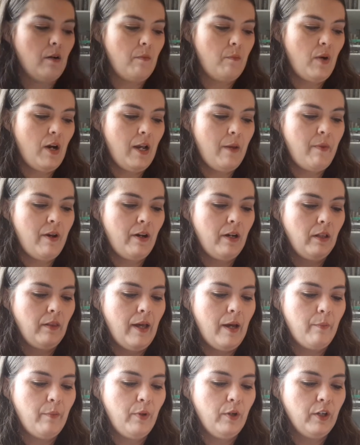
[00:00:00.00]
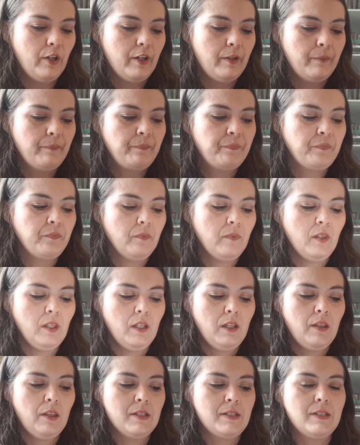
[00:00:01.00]
primary lap book.
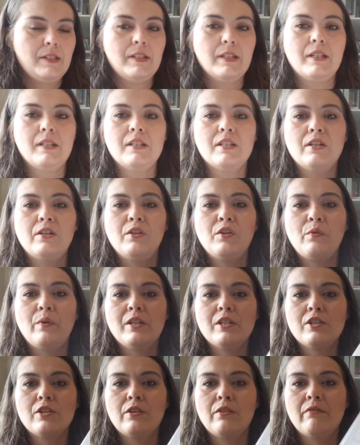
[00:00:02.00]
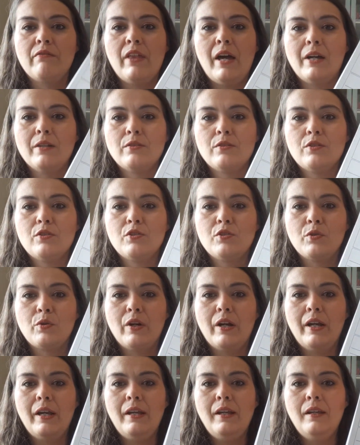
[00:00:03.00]
This is a continuation of that
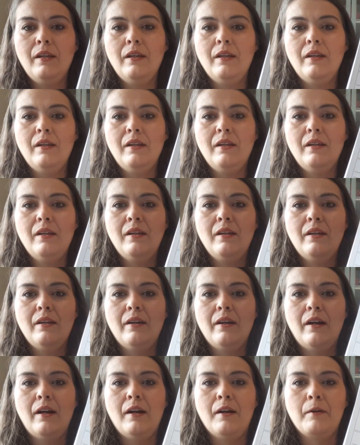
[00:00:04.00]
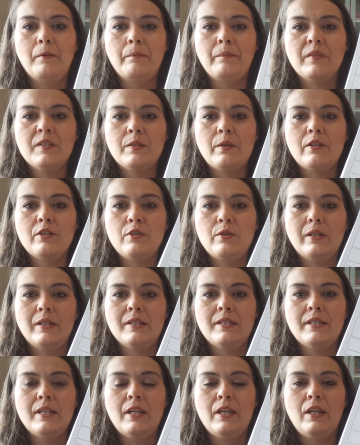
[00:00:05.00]
story. So as you can
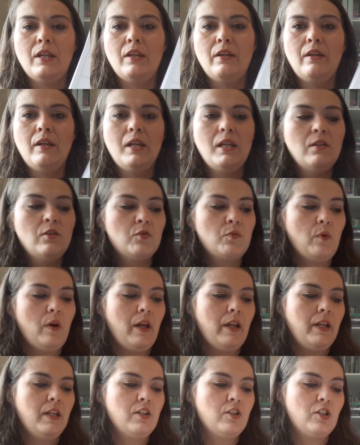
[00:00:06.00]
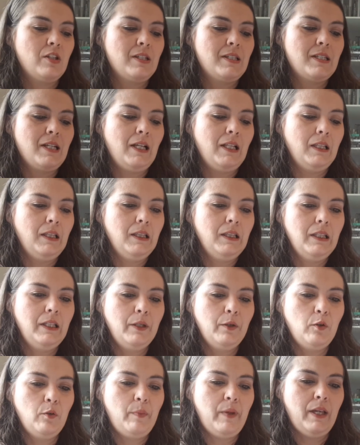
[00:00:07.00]
see, each one is just a
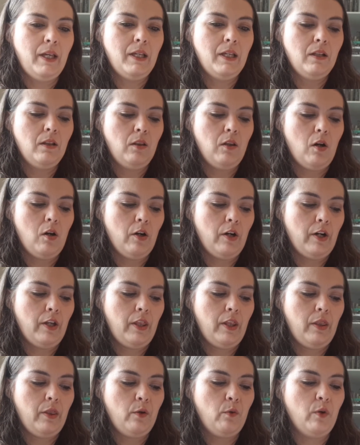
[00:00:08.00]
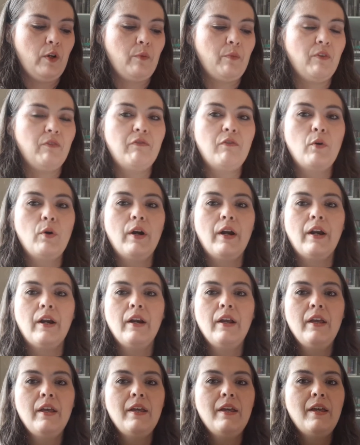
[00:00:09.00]
little bit longer than the one before,
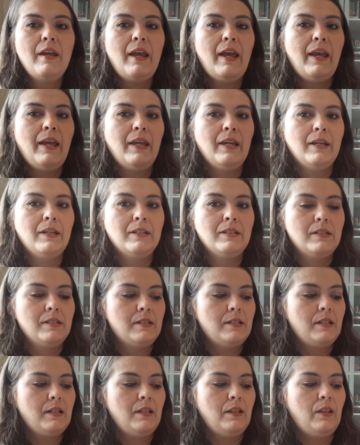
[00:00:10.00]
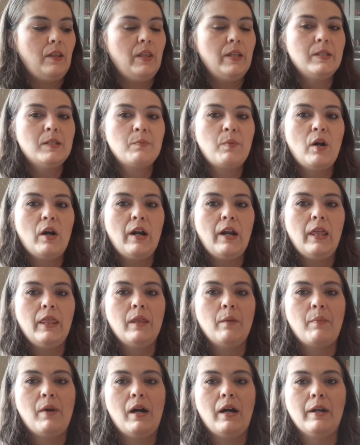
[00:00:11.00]
and this part at
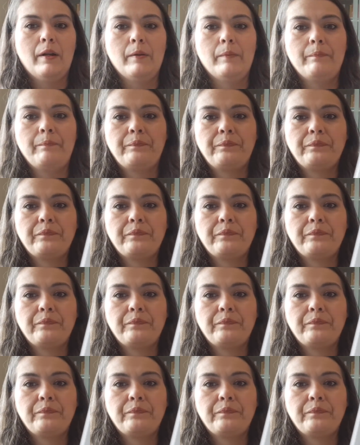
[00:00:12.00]
the bottom,